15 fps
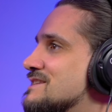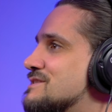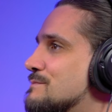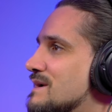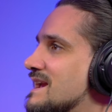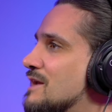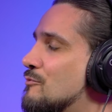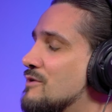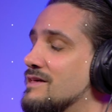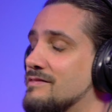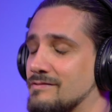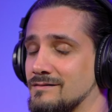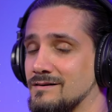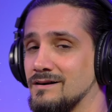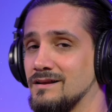To begin
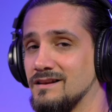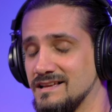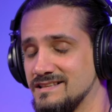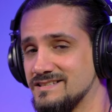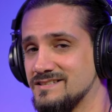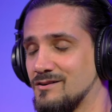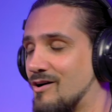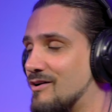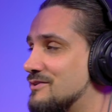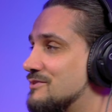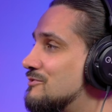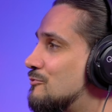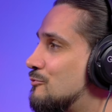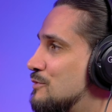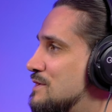with, let's
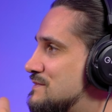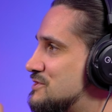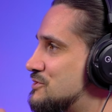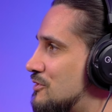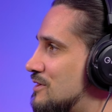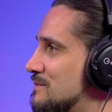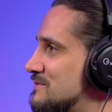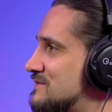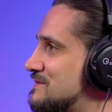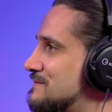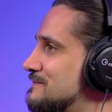start with the drums.